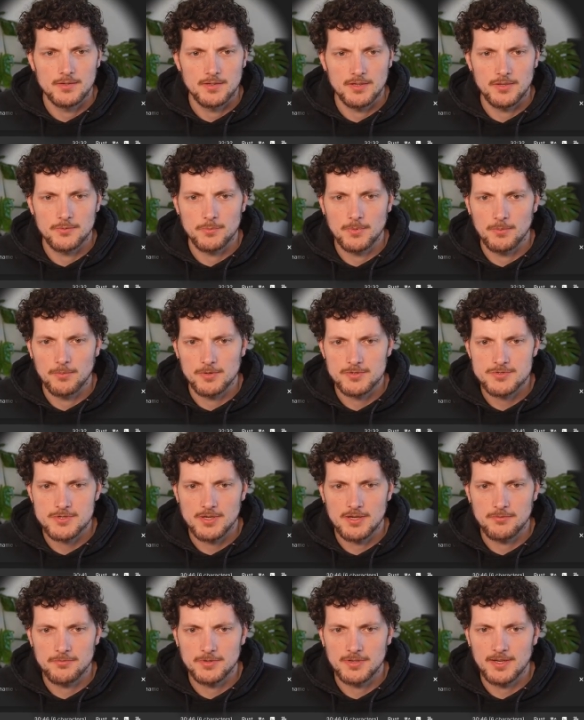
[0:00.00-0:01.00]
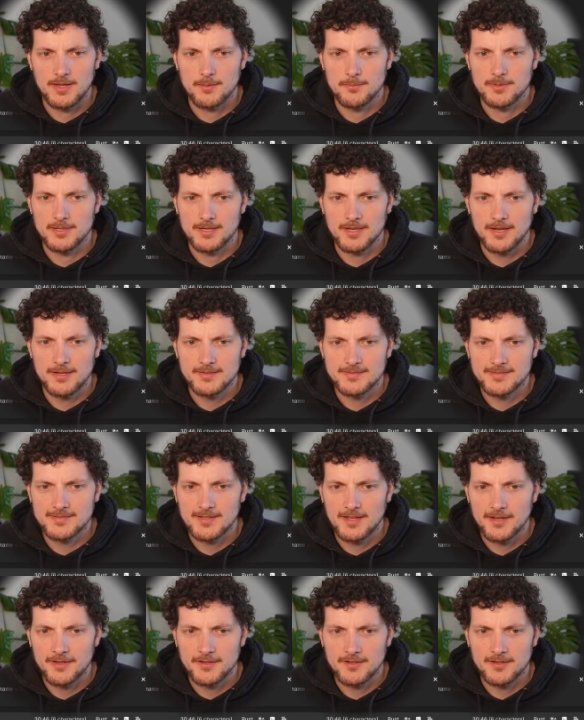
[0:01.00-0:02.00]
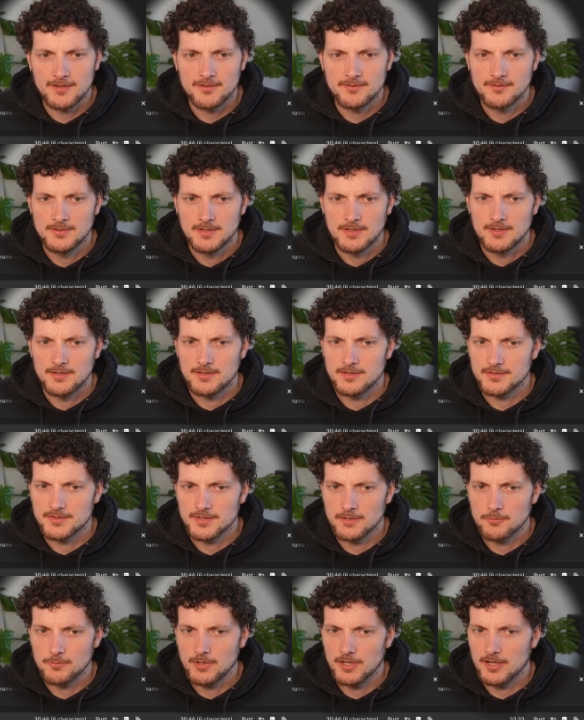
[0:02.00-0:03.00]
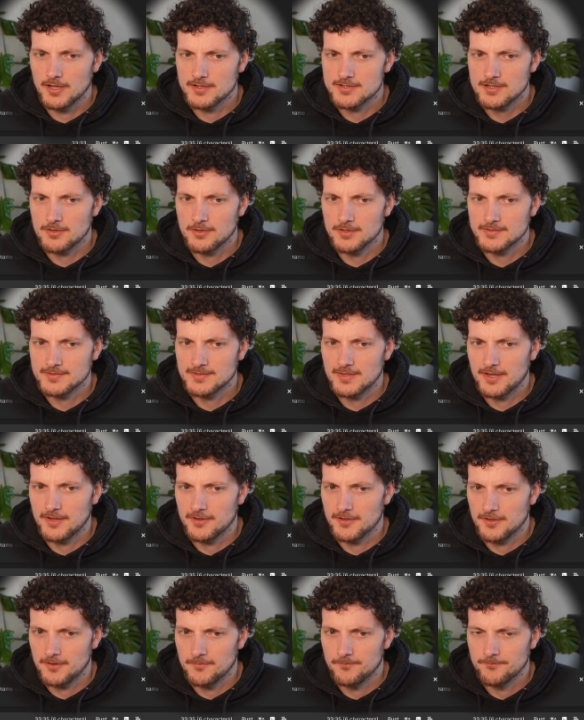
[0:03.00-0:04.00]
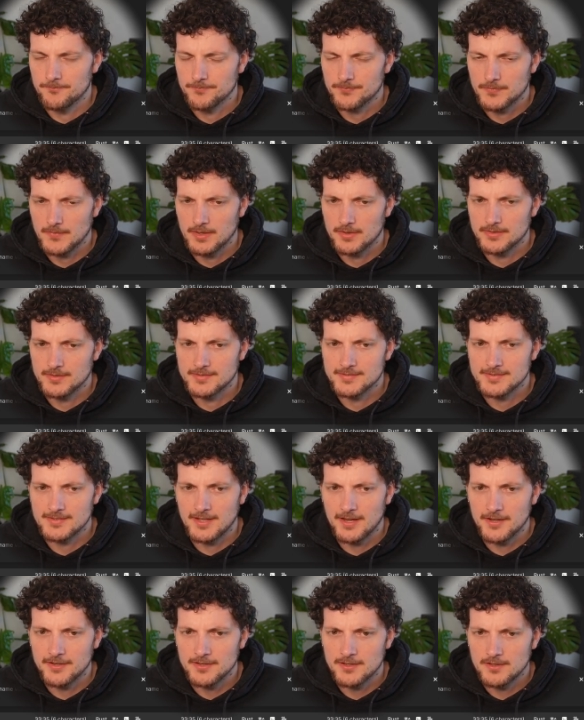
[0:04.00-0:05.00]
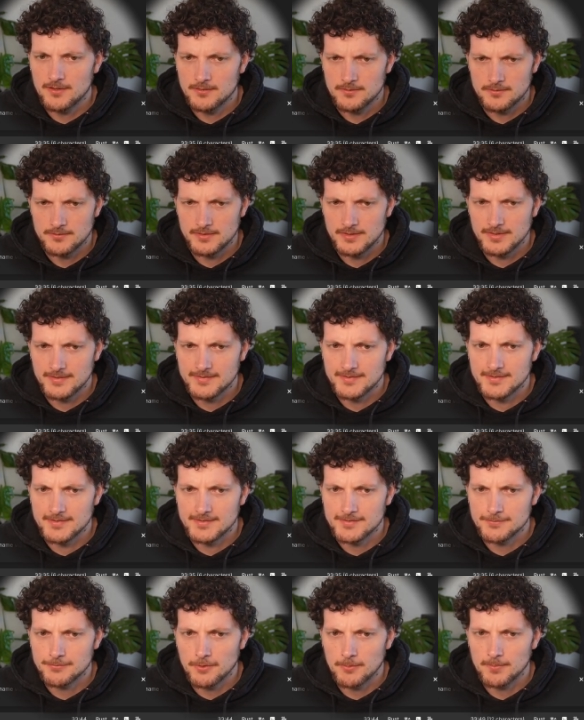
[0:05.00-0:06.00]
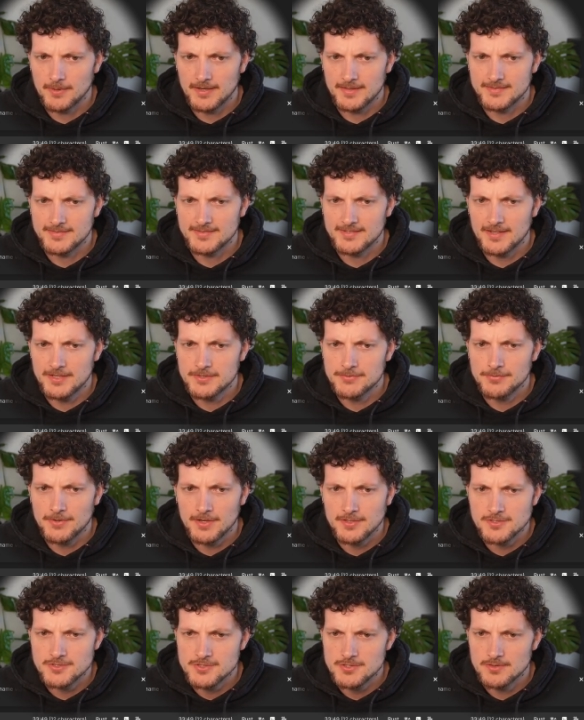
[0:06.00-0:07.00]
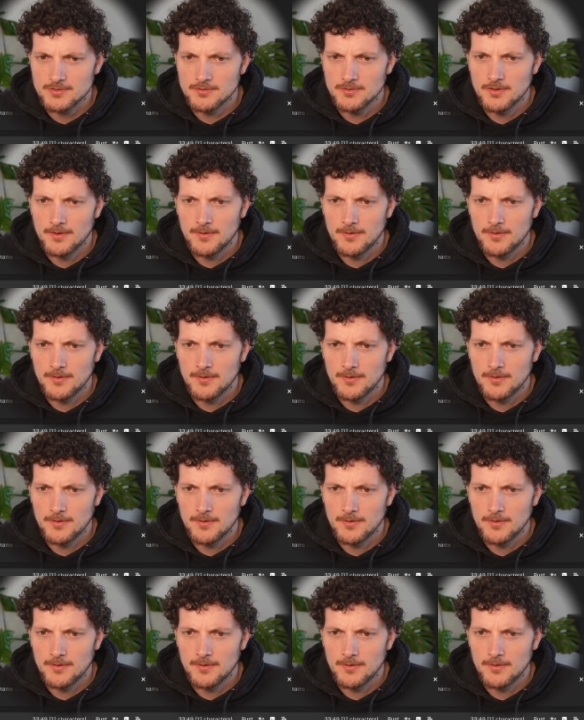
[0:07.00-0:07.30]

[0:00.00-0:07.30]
And we want to have a label gain slider, and then we add our slider. And the slider needs this from get set function